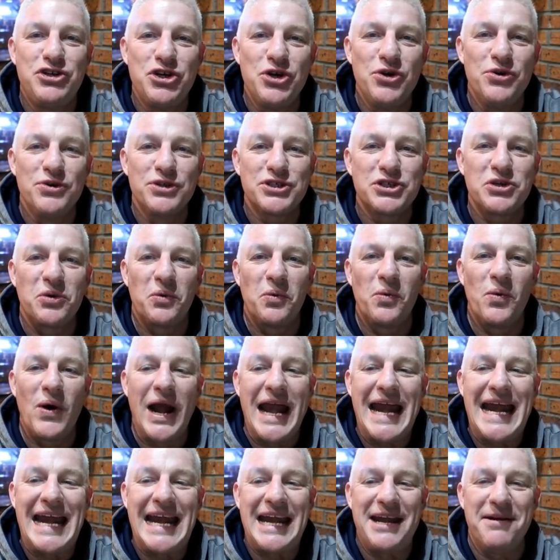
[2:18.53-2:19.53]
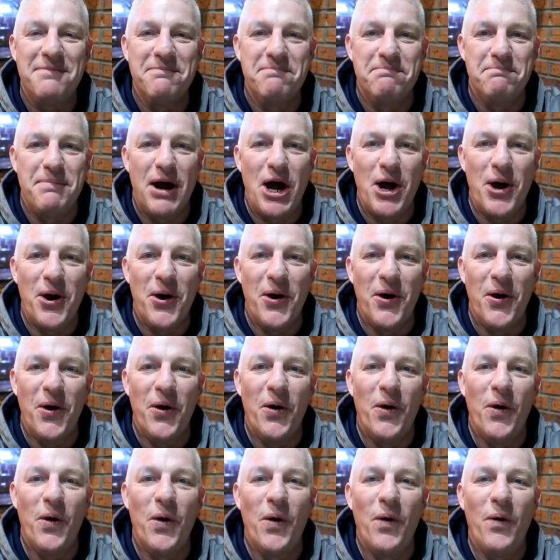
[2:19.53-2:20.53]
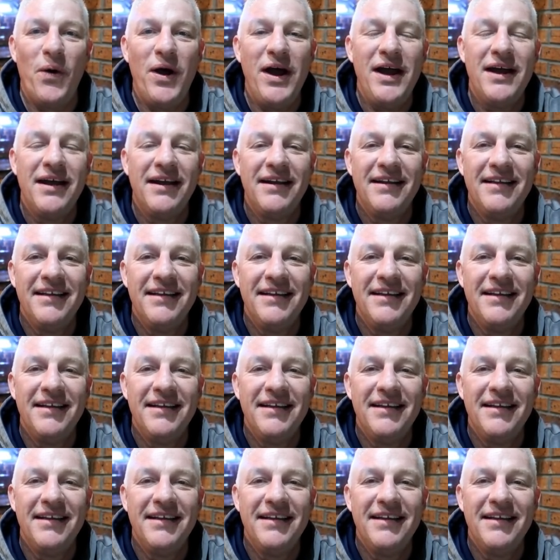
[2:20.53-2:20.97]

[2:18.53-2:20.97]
deuce, rainbow.